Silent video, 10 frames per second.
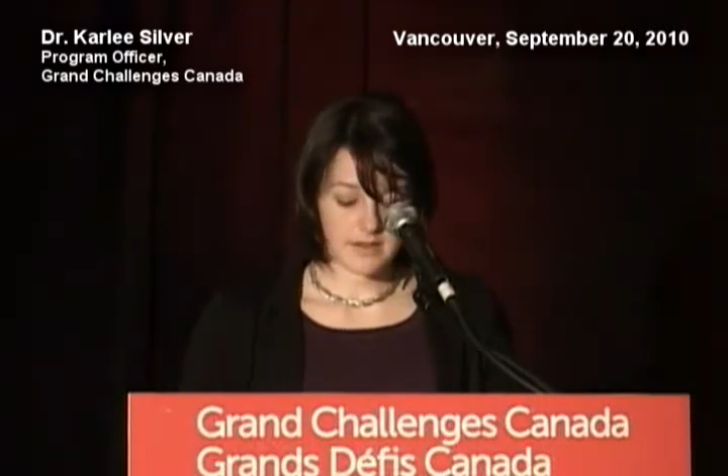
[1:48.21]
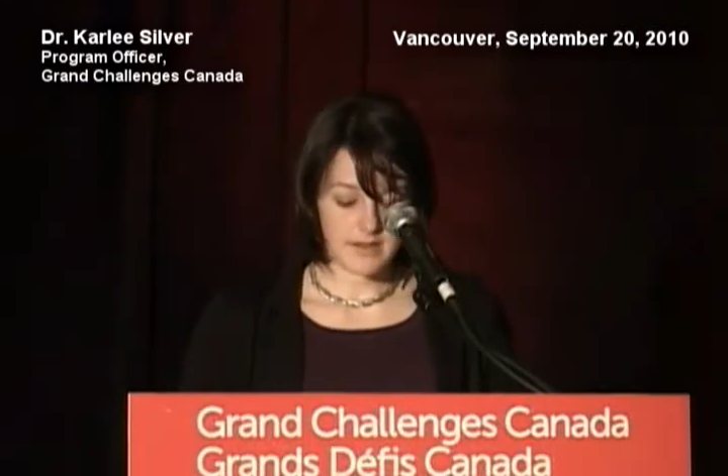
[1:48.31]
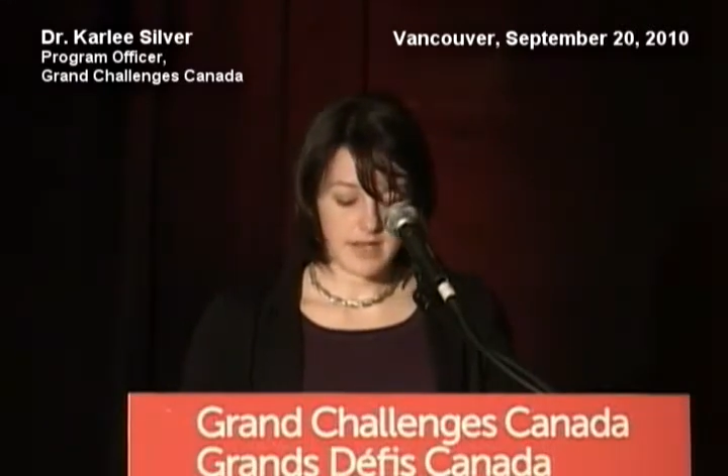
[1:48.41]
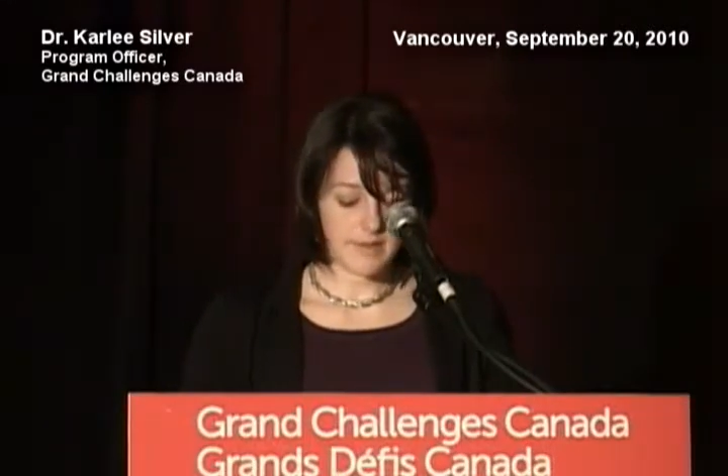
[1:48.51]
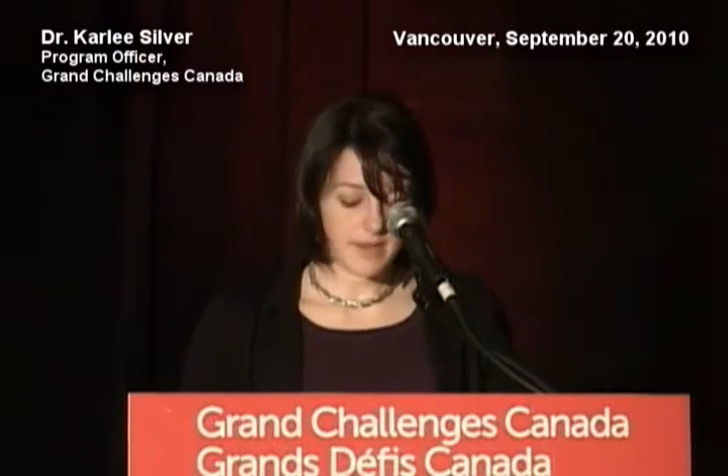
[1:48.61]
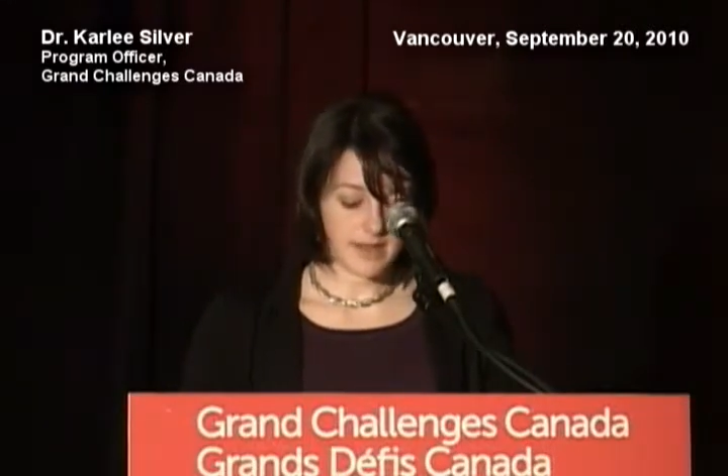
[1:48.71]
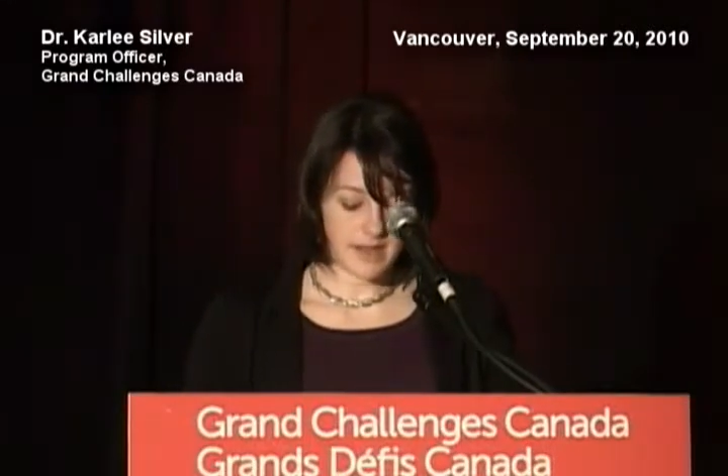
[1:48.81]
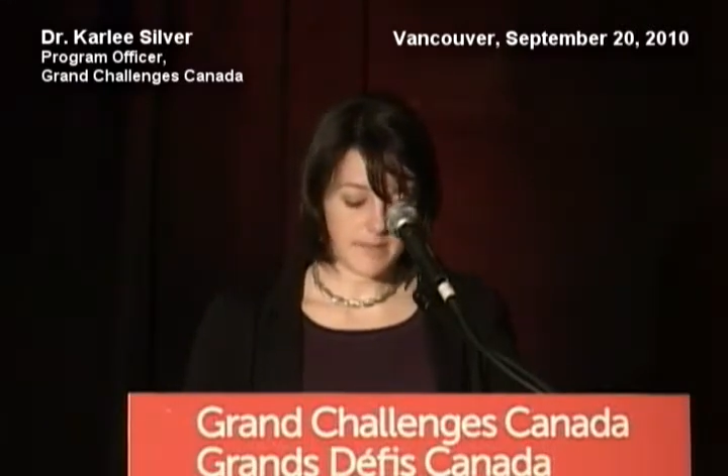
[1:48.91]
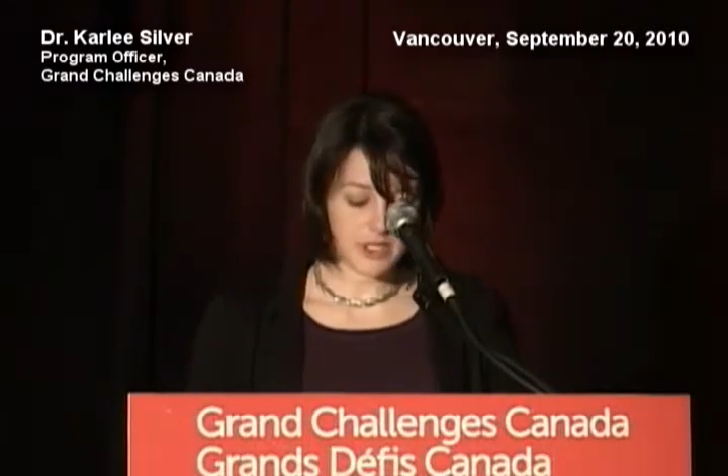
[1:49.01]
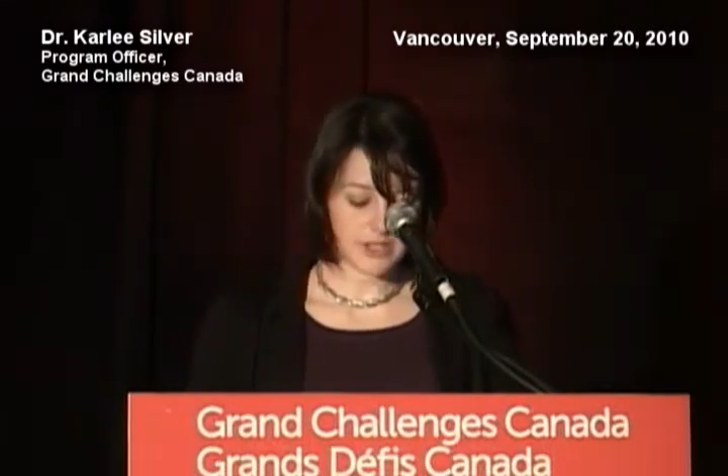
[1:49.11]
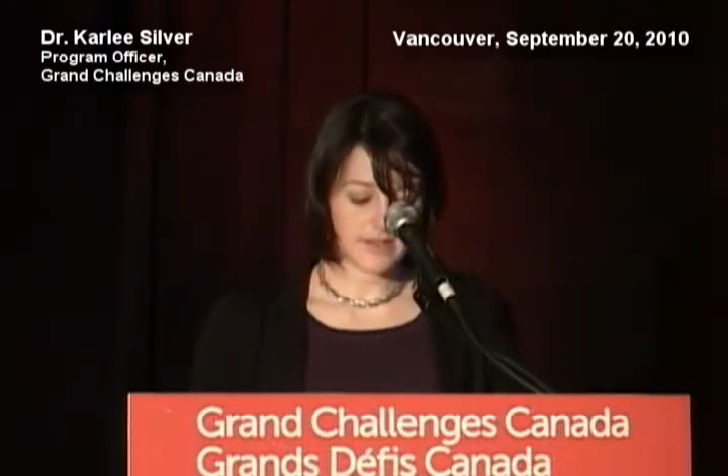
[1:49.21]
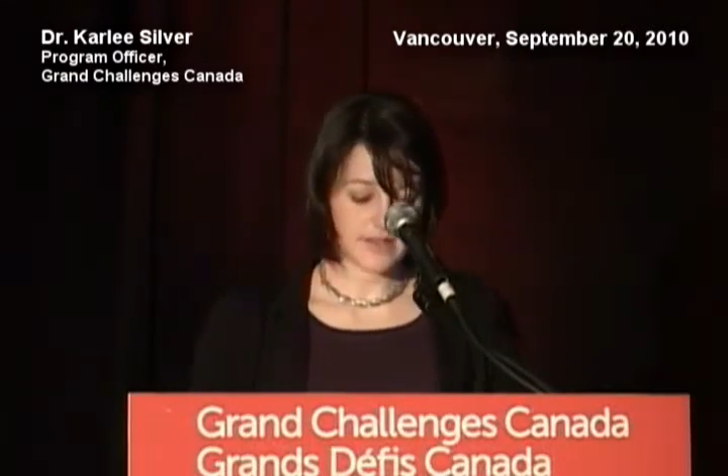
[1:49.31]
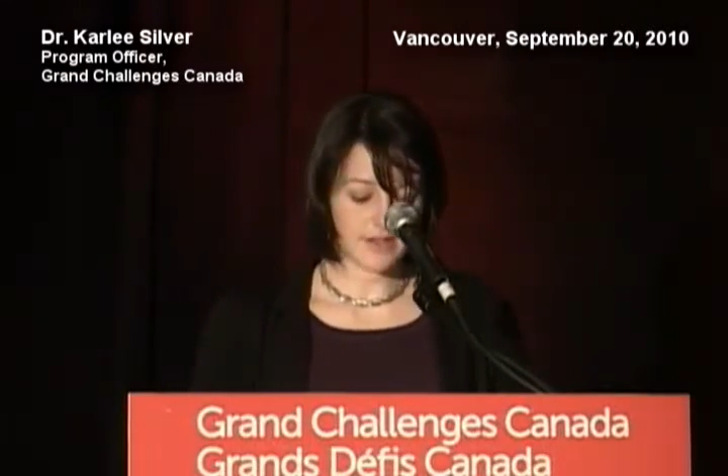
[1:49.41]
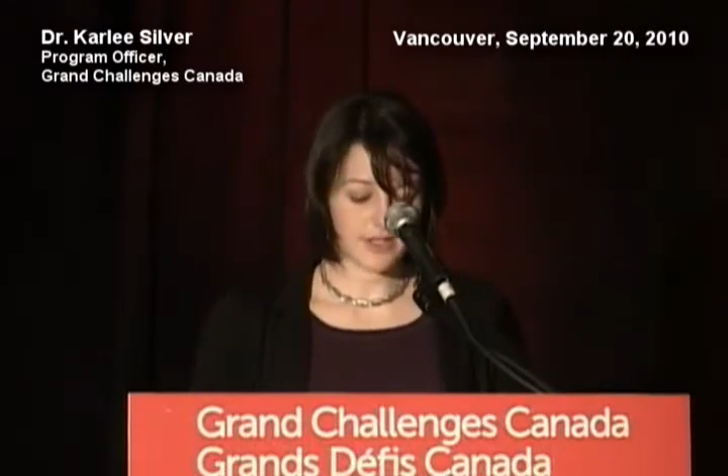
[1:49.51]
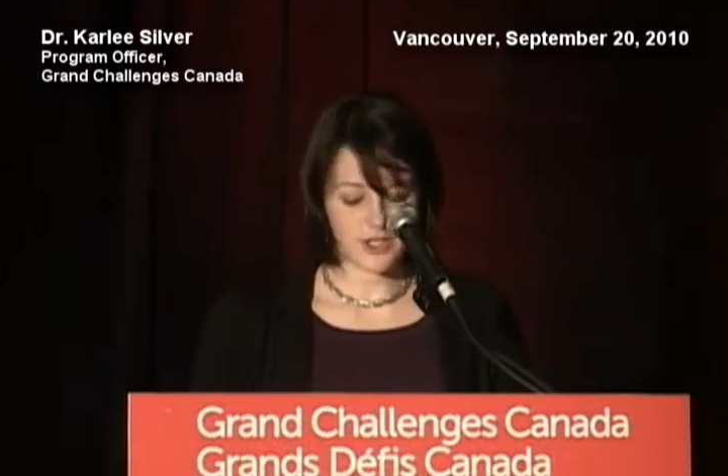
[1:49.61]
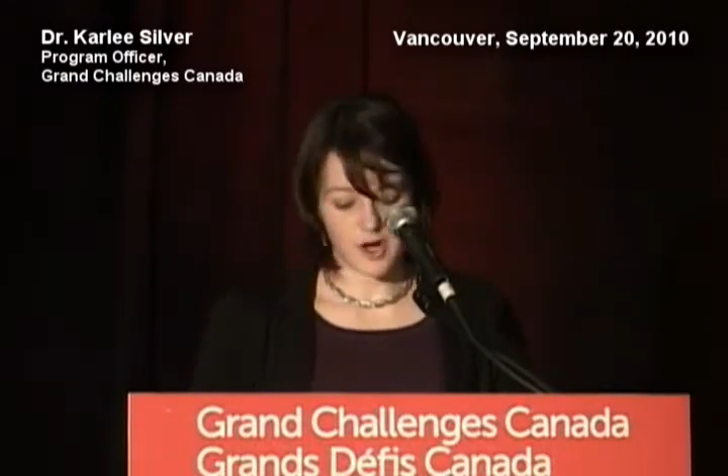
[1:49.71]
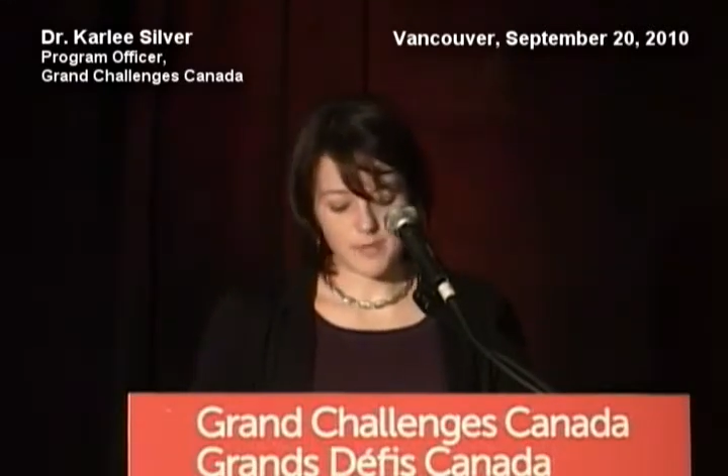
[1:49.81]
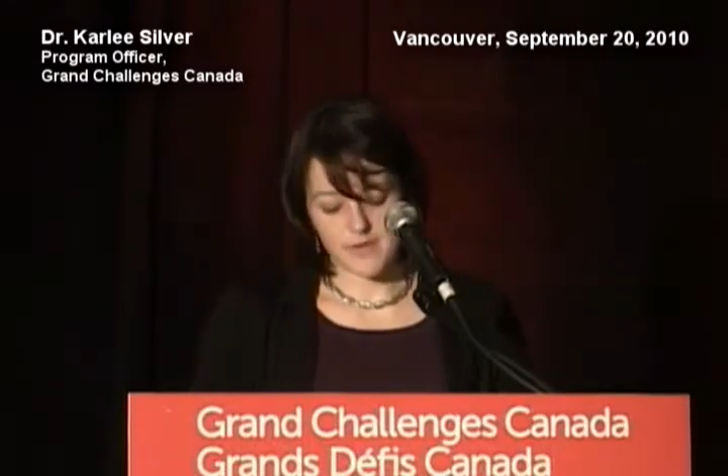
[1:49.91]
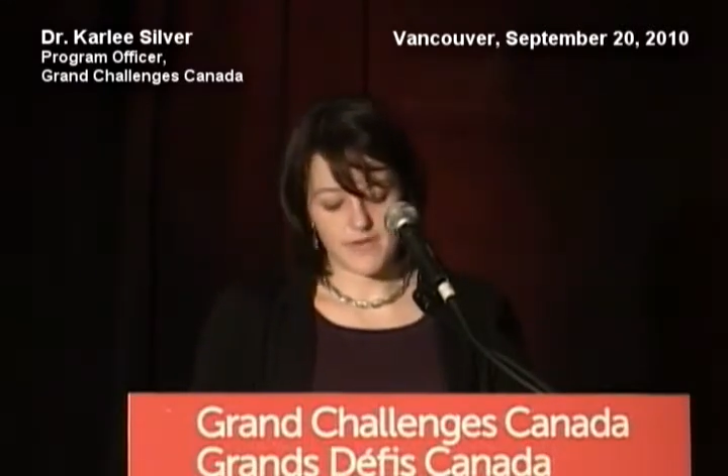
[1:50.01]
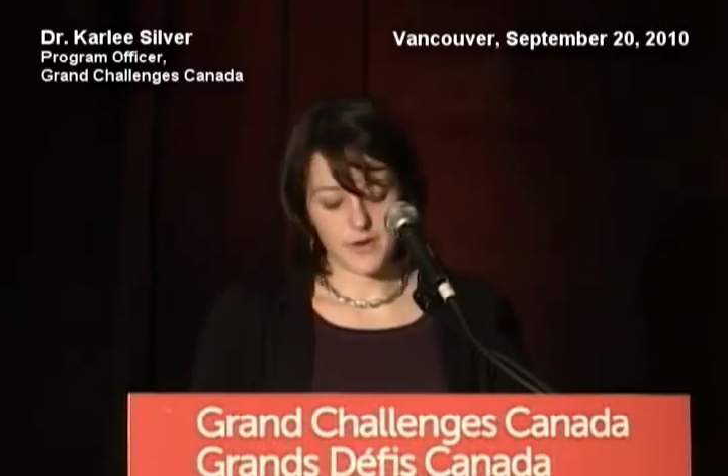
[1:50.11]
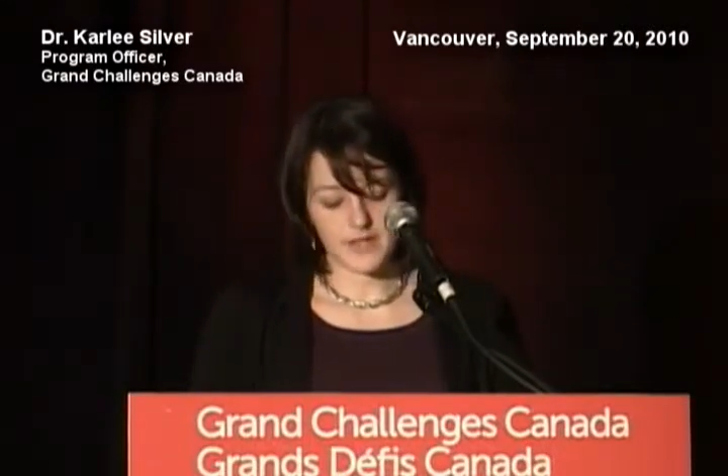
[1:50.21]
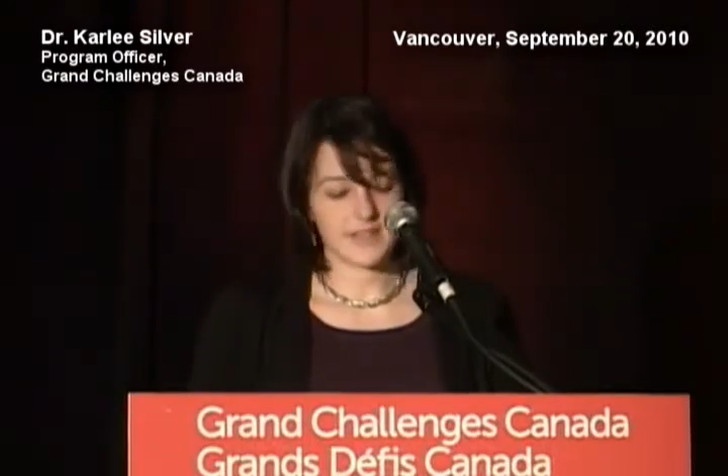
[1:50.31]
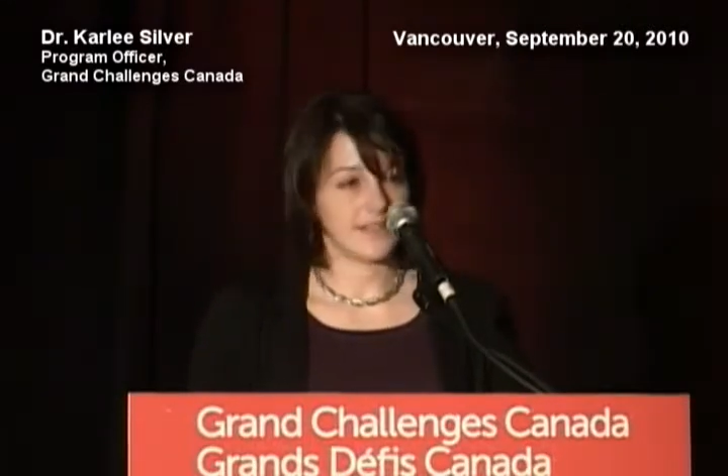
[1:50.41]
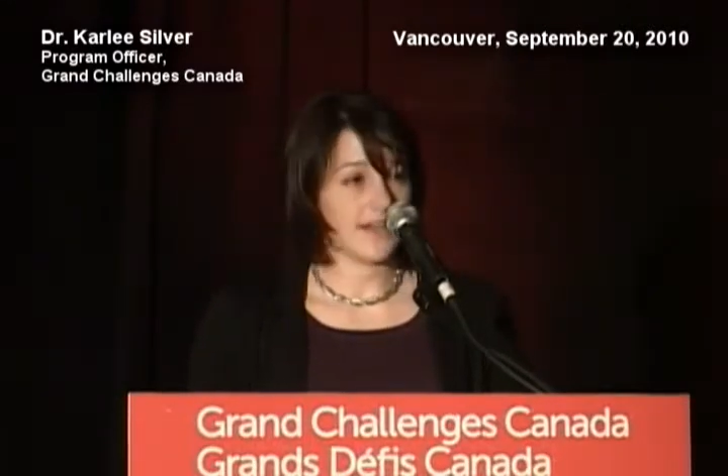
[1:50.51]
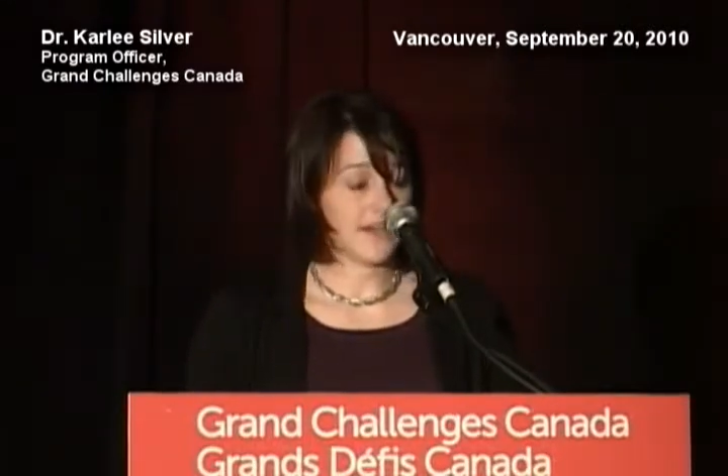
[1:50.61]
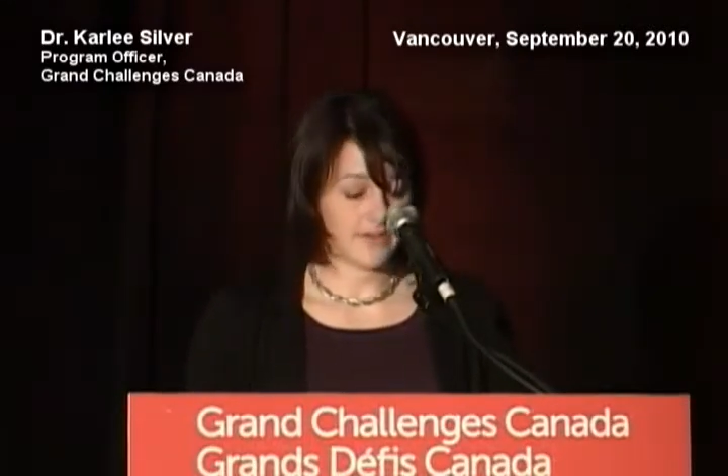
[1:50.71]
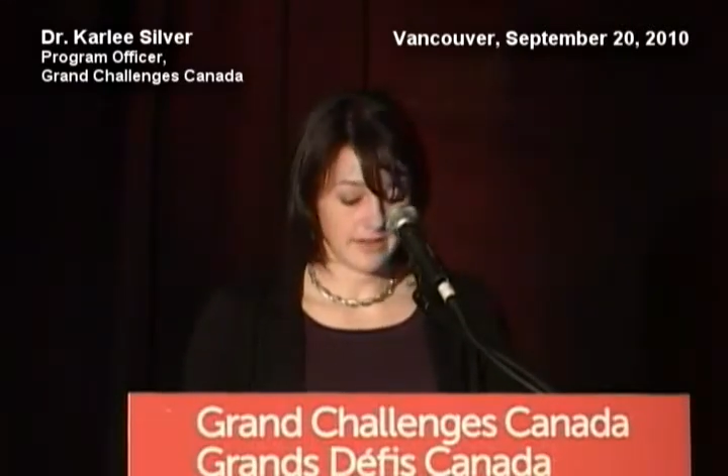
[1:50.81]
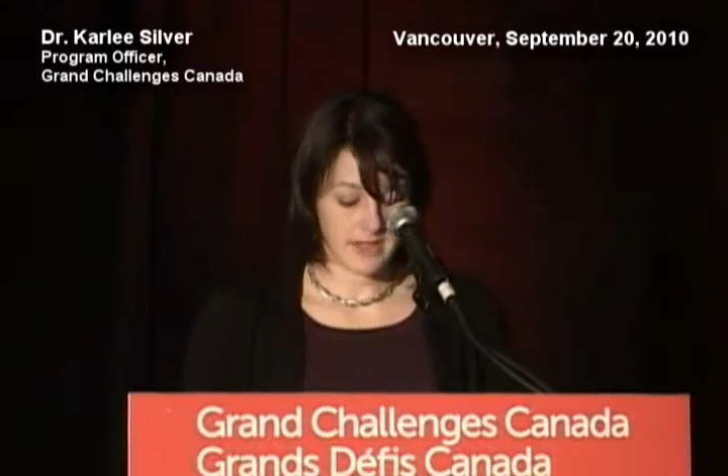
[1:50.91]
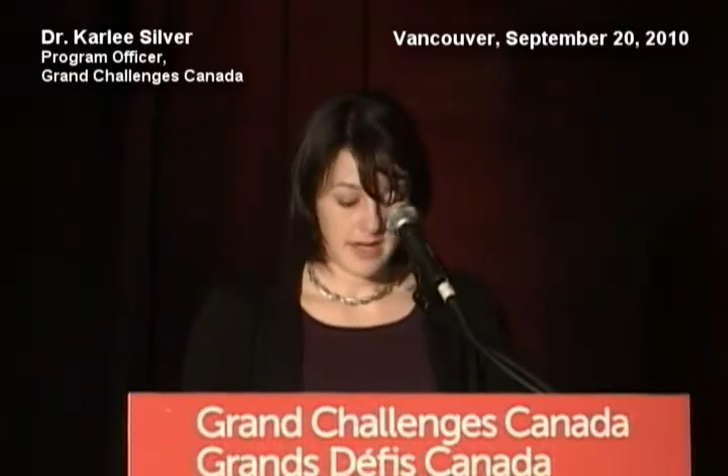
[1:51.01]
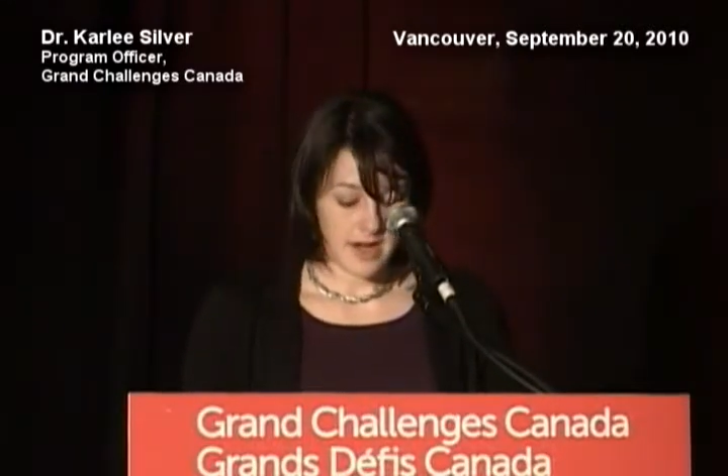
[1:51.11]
the images that are in sharper focus now